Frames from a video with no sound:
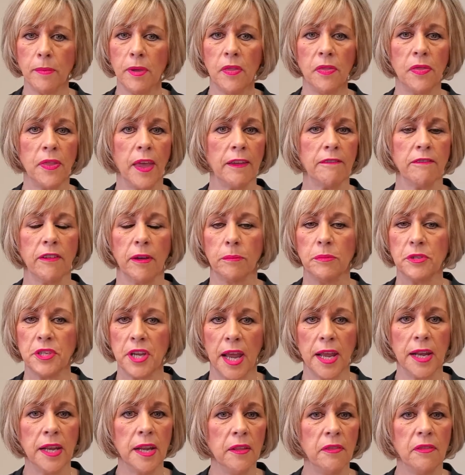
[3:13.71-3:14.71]
They've
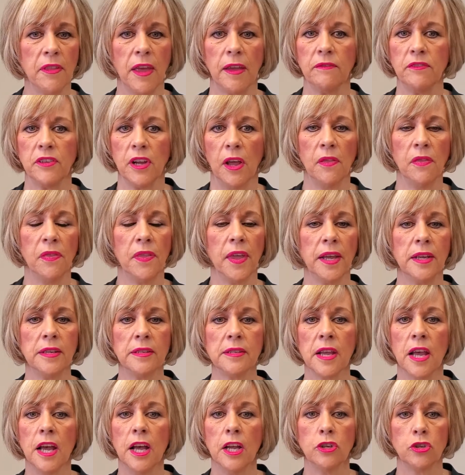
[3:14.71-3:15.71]
updated. They've done things
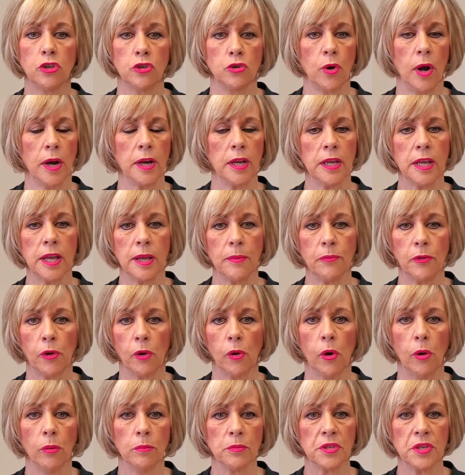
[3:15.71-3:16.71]
to try to keep their
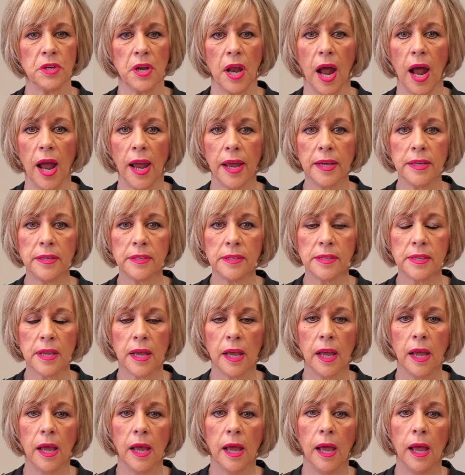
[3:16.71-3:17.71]
homes nice.
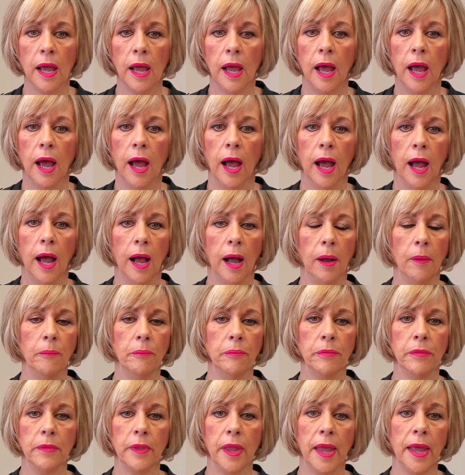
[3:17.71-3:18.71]

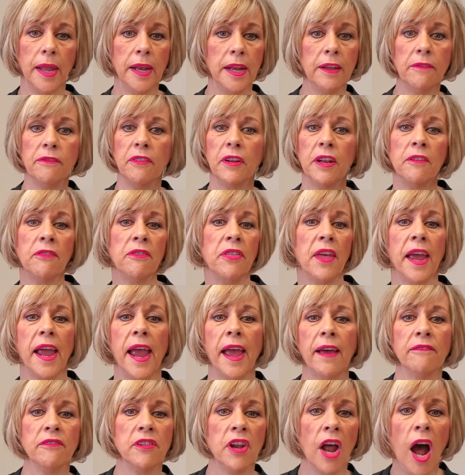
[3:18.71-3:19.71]
And even if they
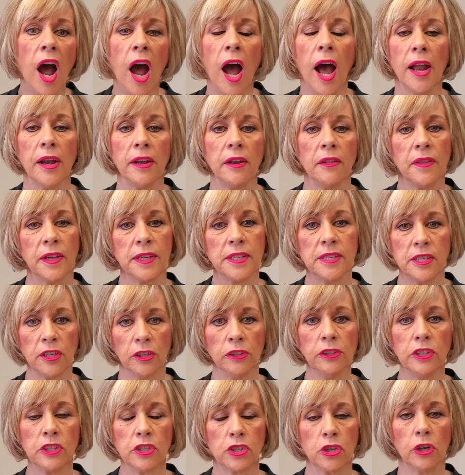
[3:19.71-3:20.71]
have not, they
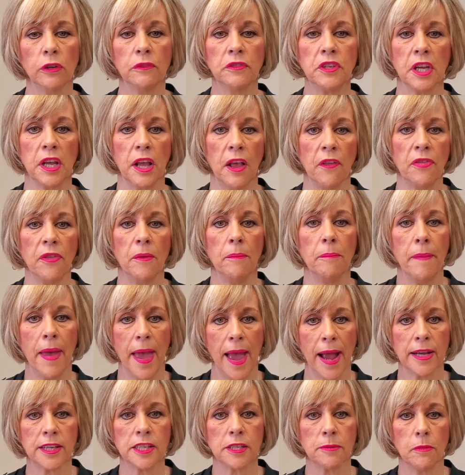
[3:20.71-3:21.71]
still deserve to get the
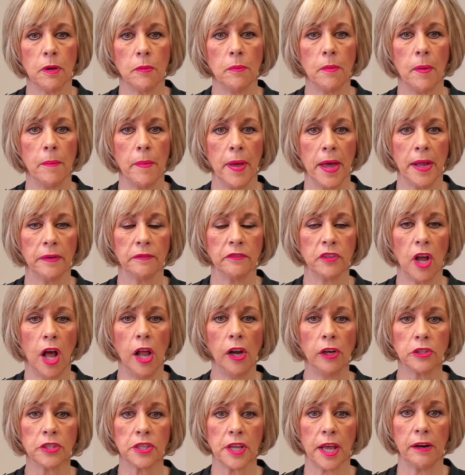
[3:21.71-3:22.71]
maximum amount of
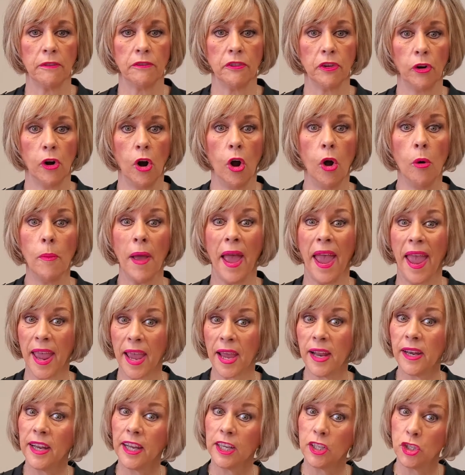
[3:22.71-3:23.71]
dollars out of their home,
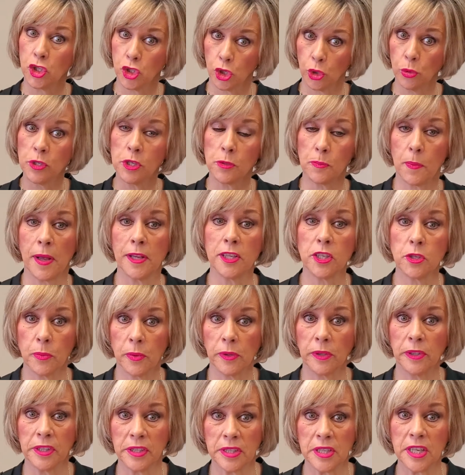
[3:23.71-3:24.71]
and it's your
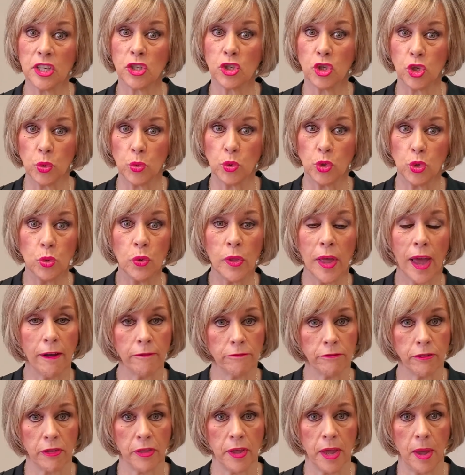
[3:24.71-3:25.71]
responsibility to do that
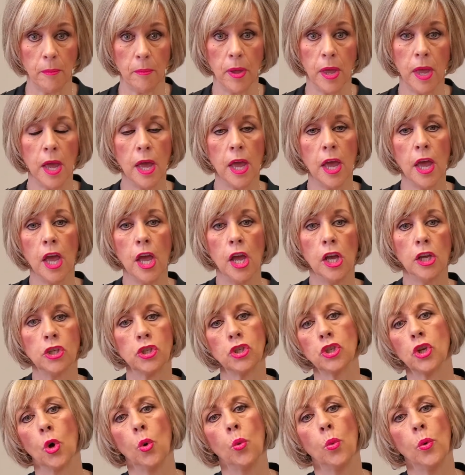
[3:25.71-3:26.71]
for them.
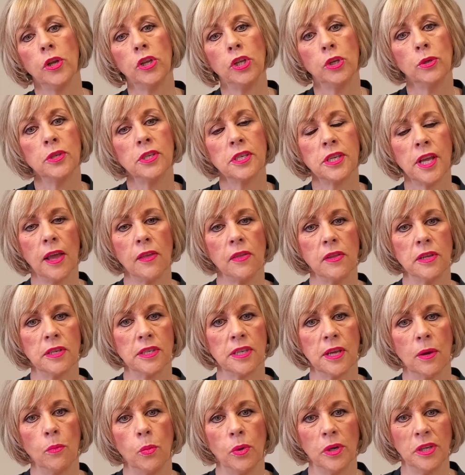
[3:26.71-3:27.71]
So when you say that
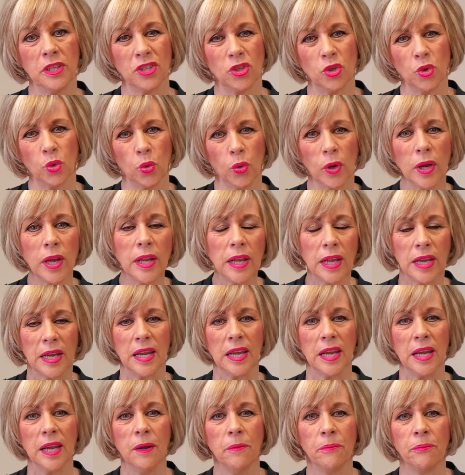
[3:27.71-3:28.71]
someone is
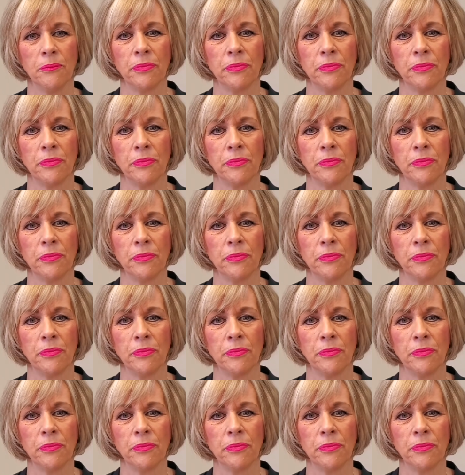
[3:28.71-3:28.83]
greedy,